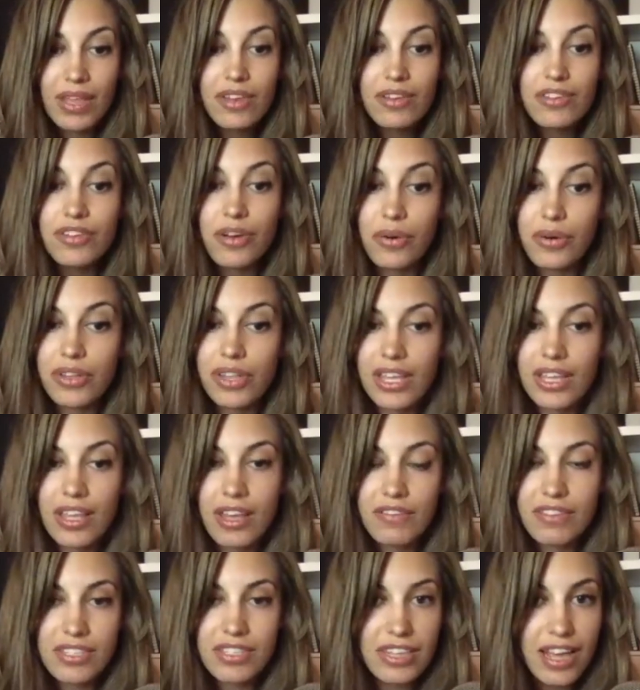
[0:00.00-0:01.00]
Totally
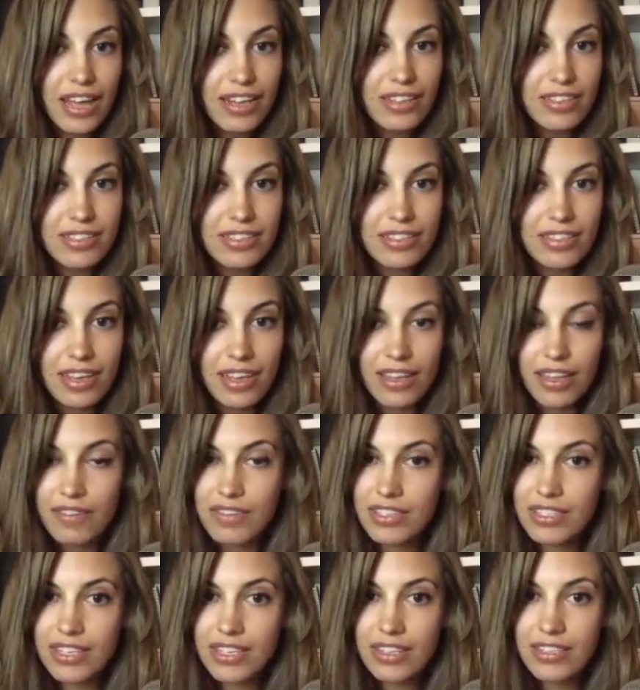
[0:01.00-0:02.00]
love the stats. I
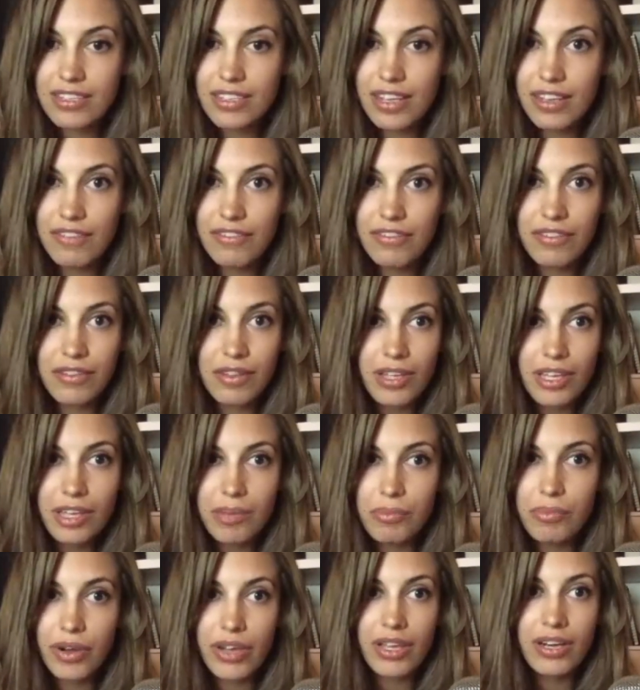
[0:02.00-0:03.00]
love the stats, Dave.
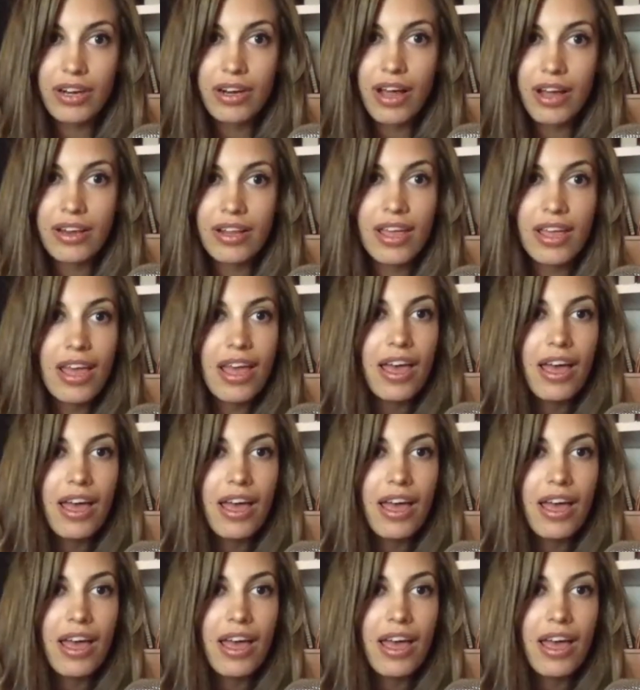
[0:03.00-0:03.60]
Keep bringing it on.